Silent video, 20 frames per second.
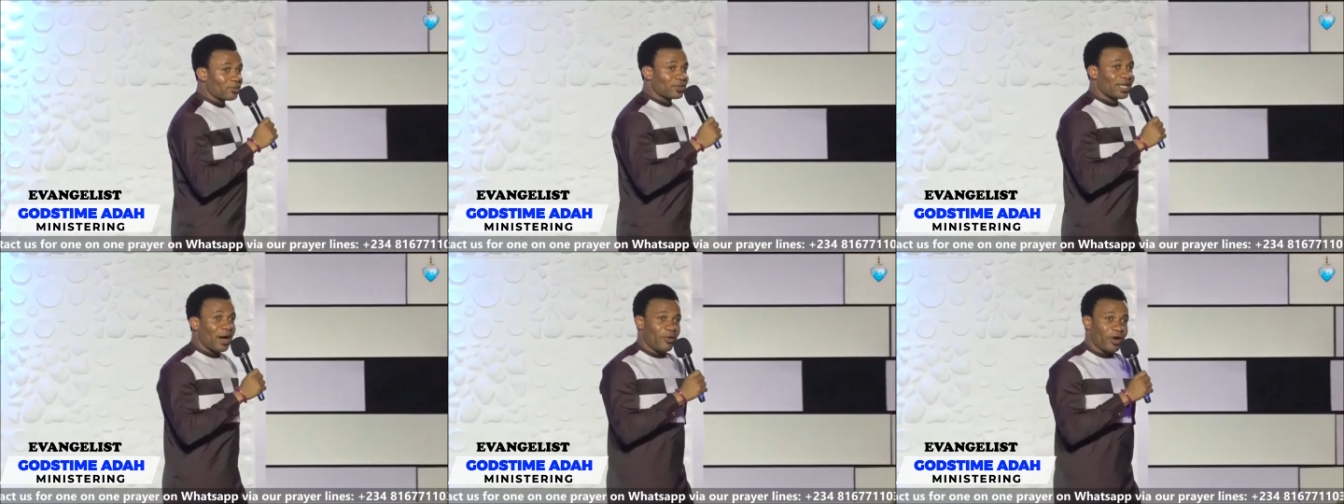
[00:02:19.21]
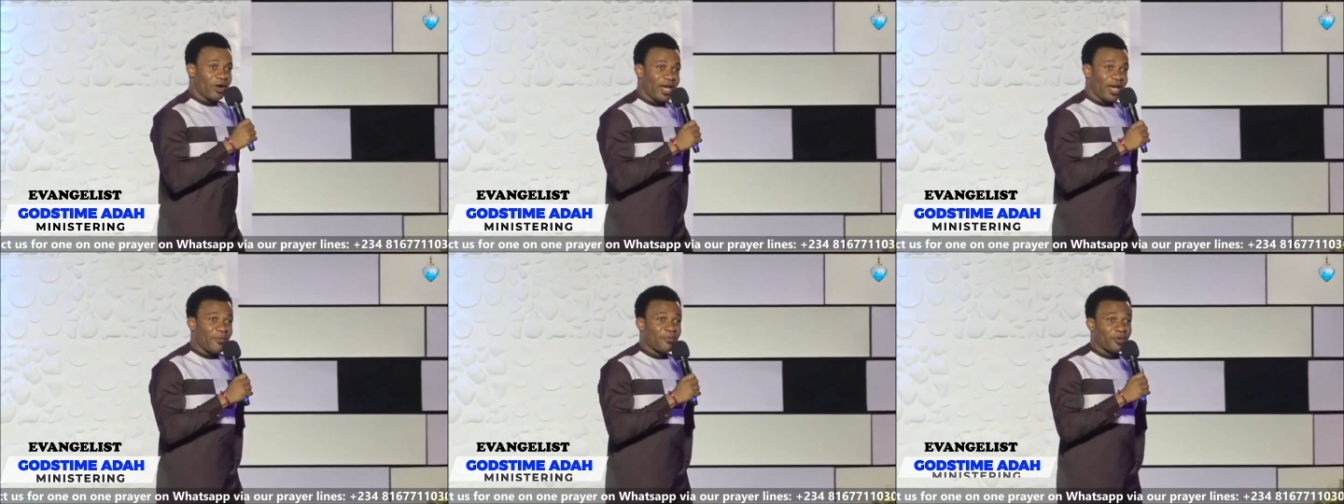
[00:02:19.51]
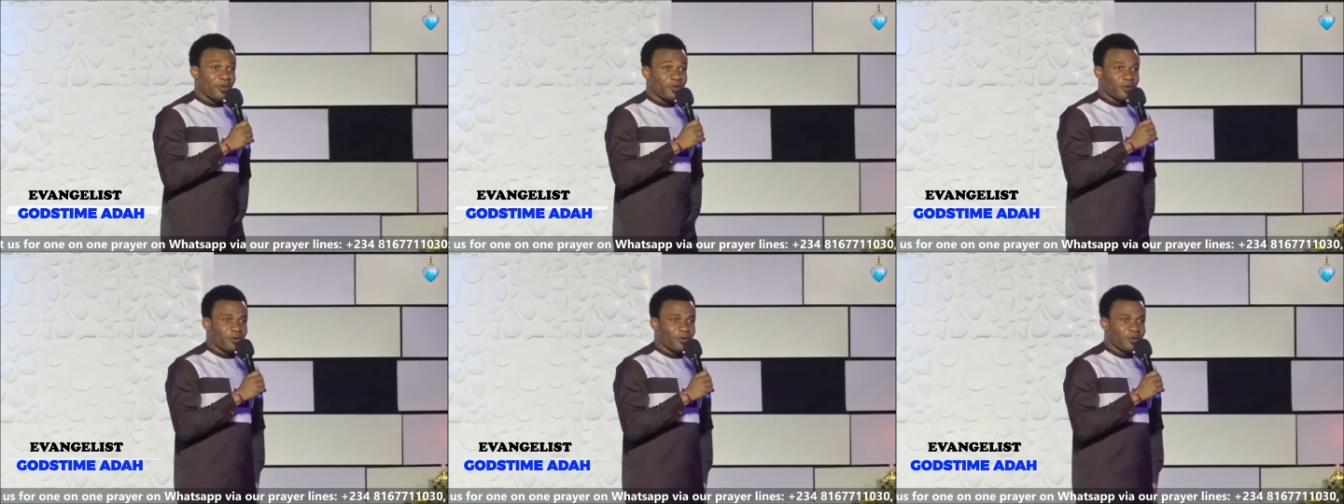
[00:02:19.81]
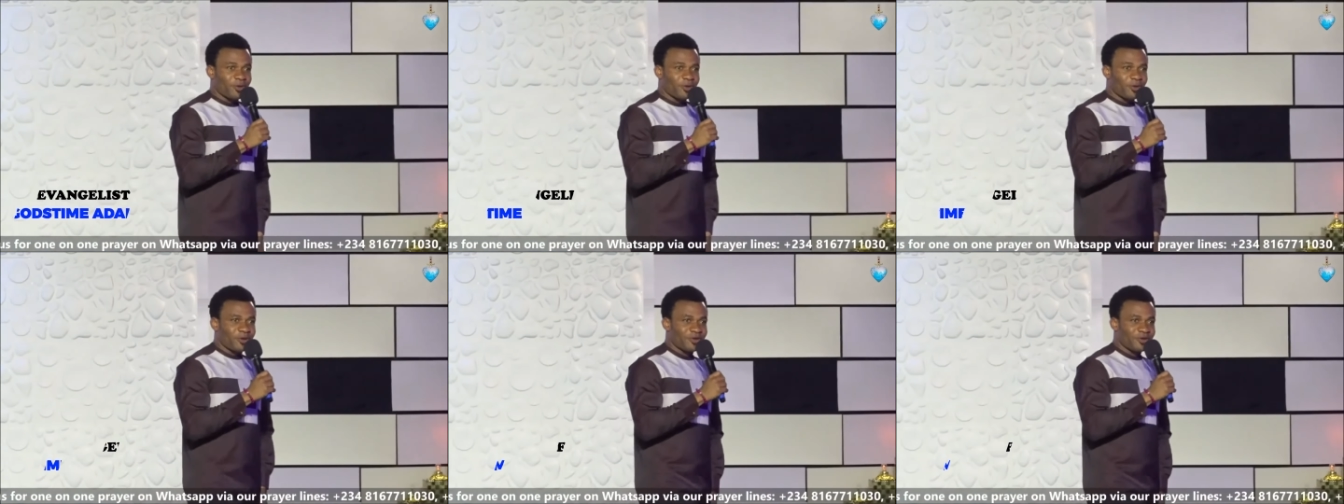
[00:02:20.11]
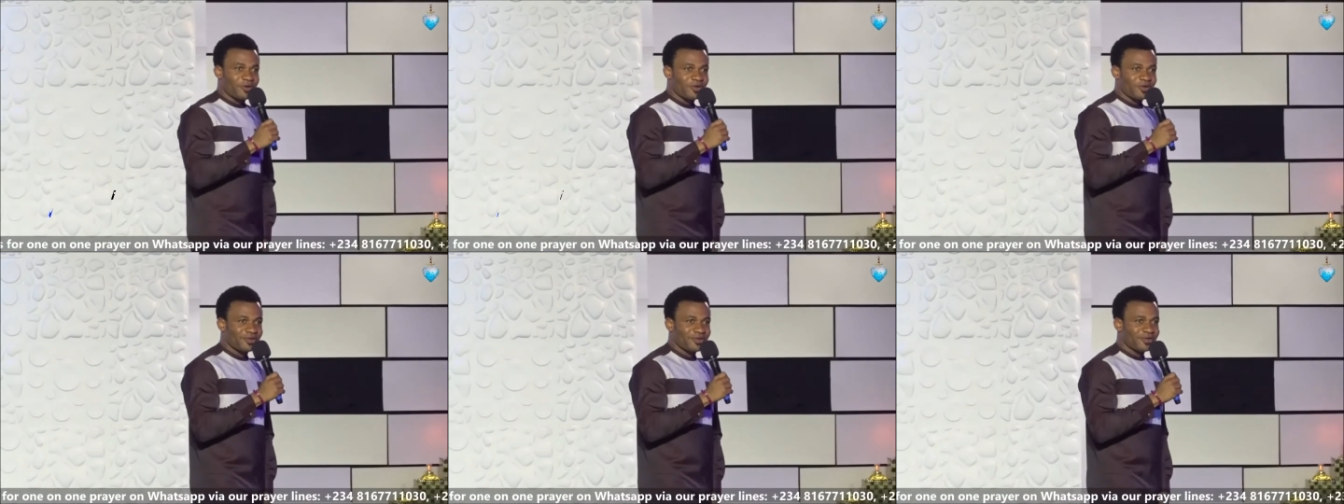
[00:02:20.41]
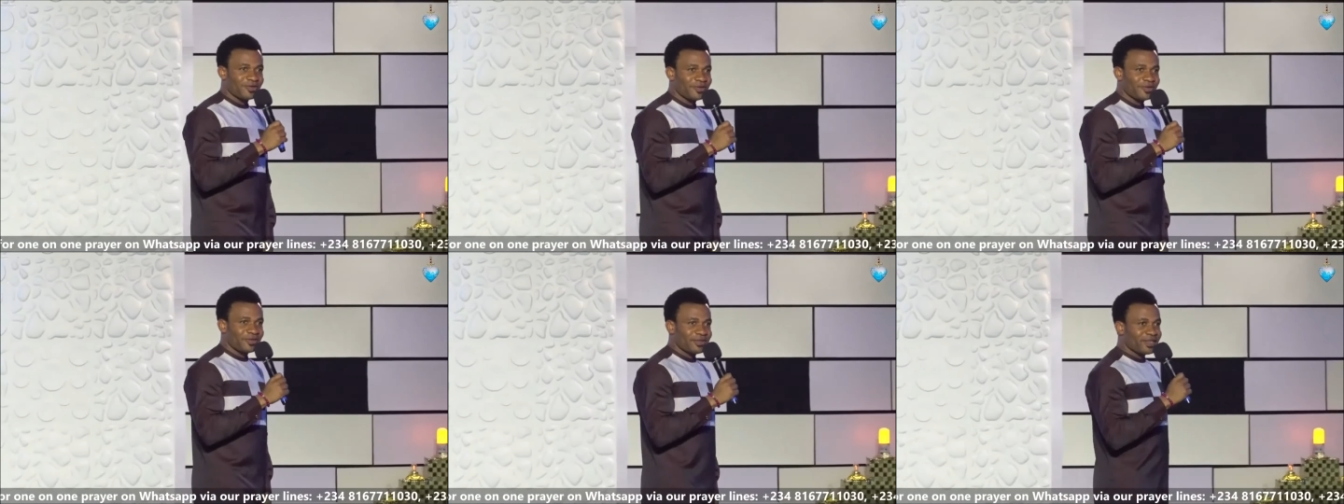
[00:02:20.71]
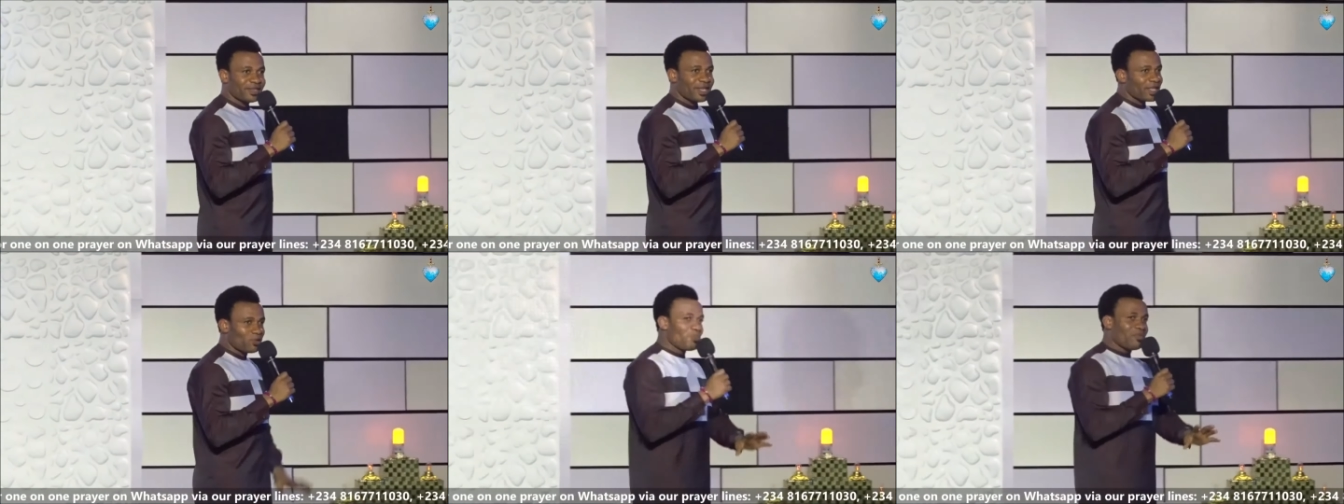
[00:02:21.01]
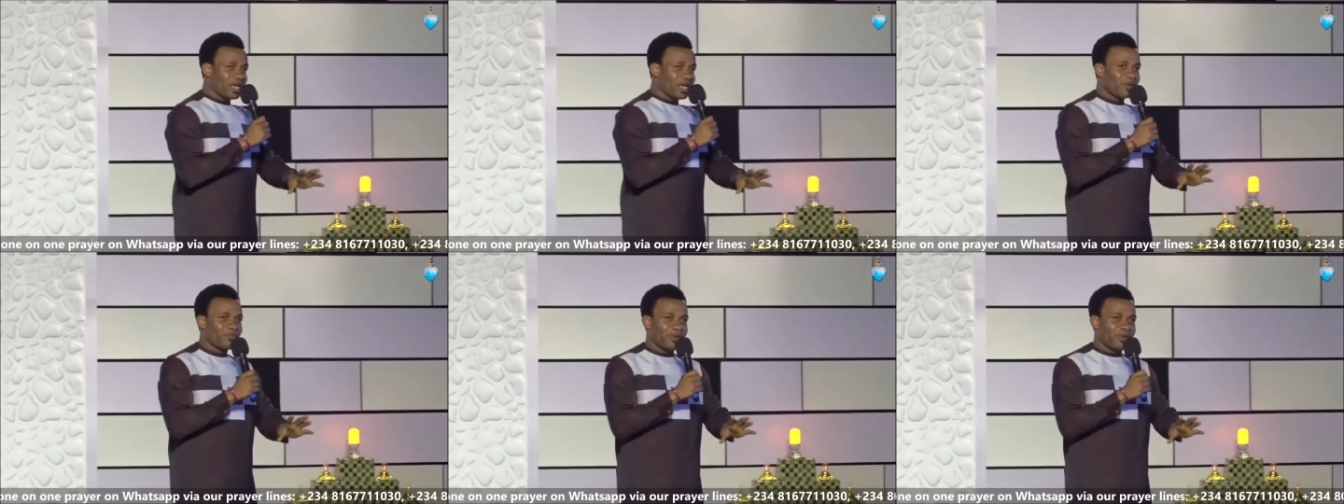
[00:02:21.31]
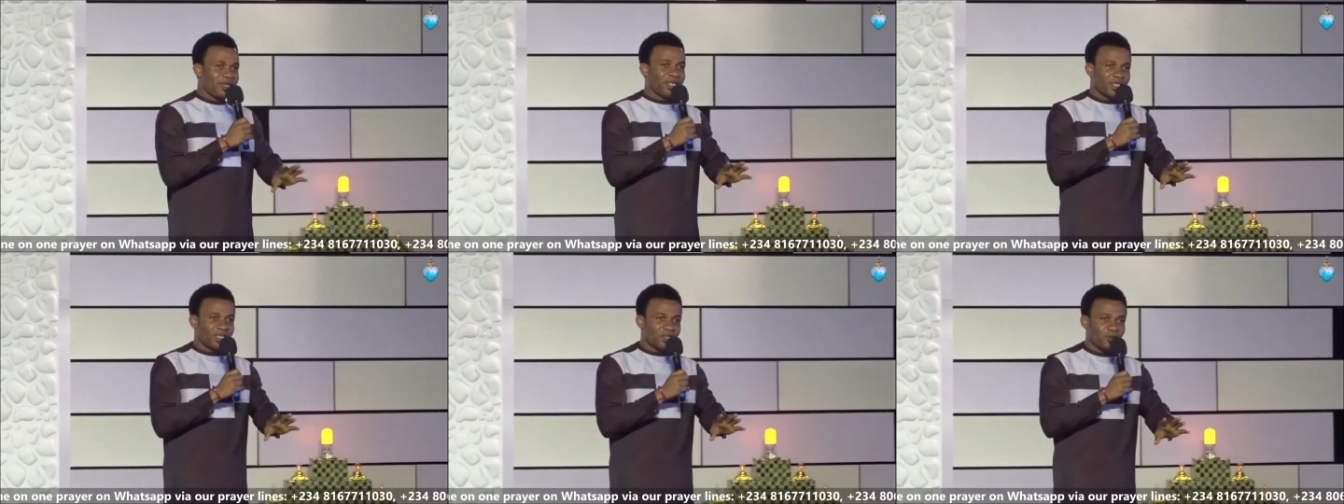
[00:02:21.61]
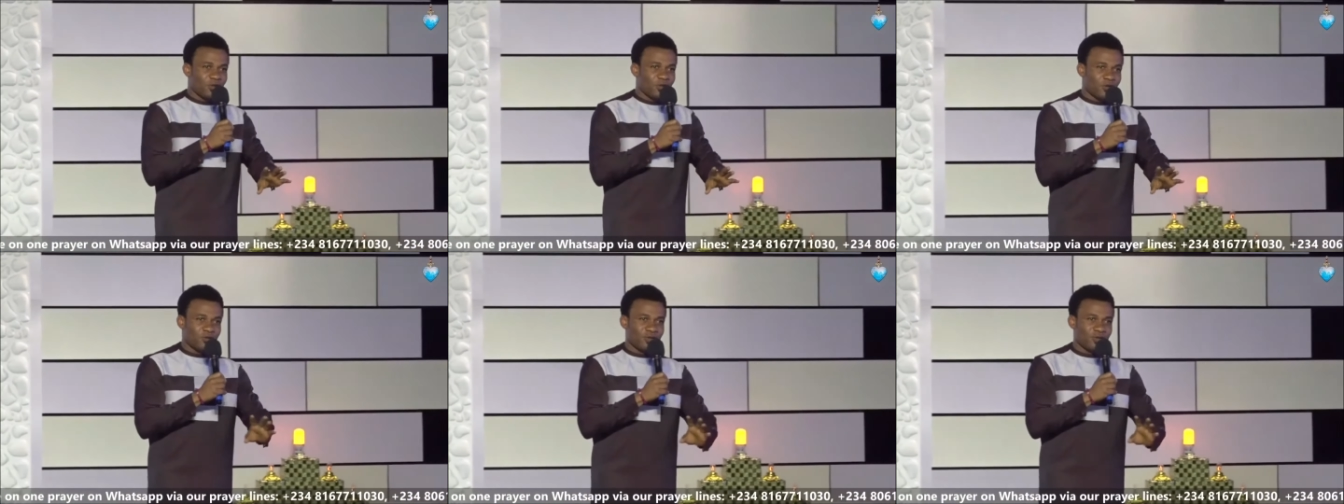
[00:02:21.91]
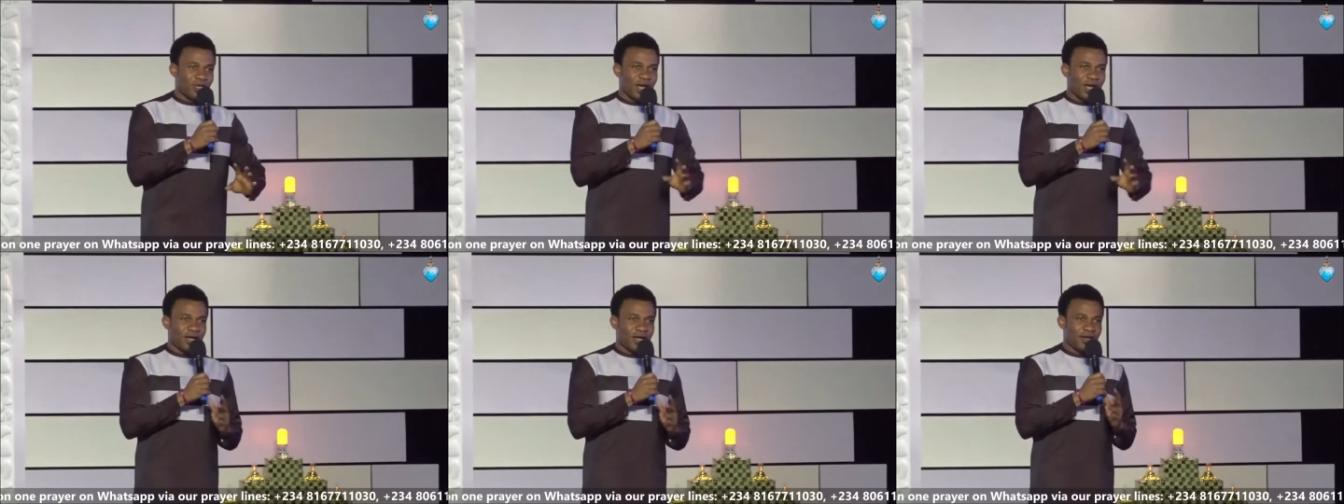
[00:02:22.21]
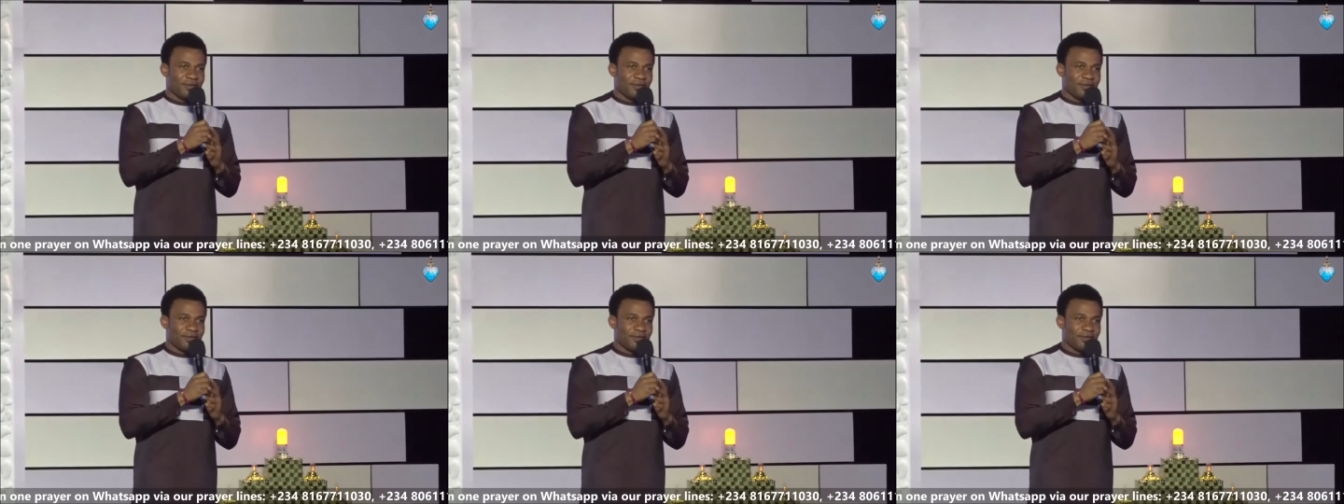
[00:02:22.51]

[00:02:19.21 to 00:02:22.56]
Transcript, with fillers: I will help you, it won't make meaning to you now.